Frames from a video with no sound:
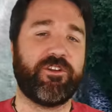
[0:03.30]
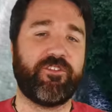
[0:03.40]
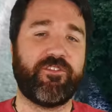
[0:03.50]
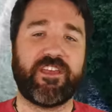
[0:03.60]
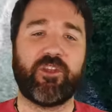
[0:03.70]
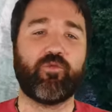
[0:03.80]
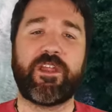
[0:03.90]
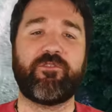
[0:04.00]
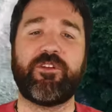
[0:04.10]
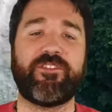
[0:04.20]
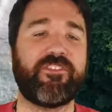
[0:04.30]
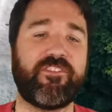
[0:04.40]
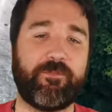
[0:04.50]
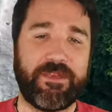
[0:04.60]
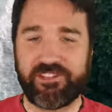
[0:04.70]
wonders that can render us
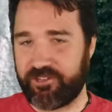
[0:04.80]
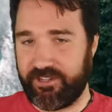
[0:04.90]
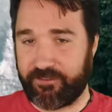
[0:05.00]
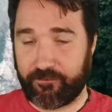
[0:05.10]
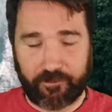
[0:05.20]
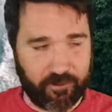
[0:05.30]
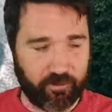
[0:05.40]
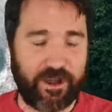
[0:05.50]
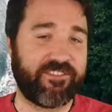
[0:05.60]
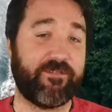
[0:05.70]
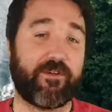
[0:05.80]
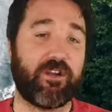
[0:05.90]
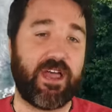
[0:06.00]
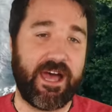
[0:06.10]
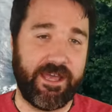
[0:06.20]
speechless for the rest of
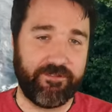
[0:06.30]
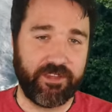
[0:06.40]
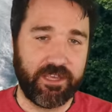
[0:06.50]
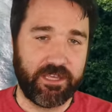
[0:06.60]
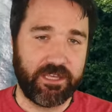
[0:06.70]
our lives.